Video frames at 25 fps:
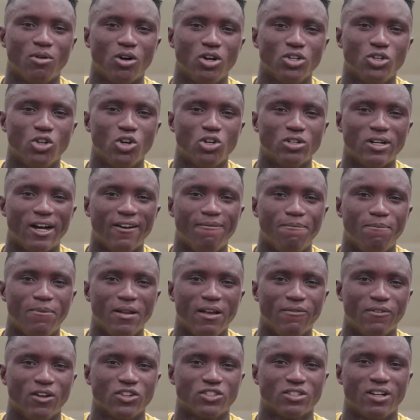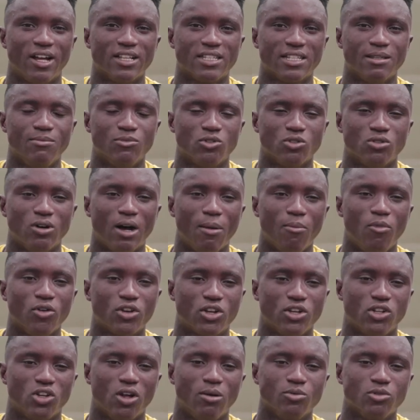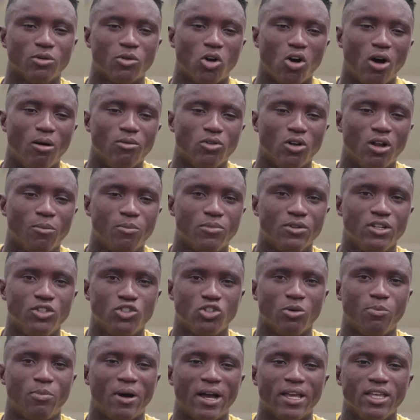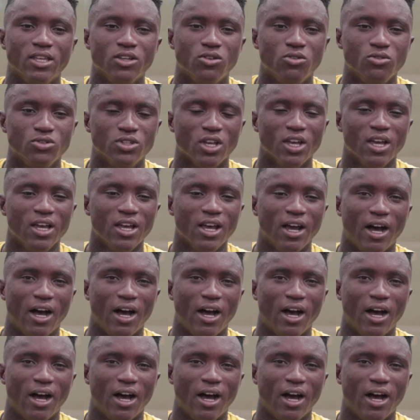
but though I play for national team, so I'm looking up to come up with the Super Eagles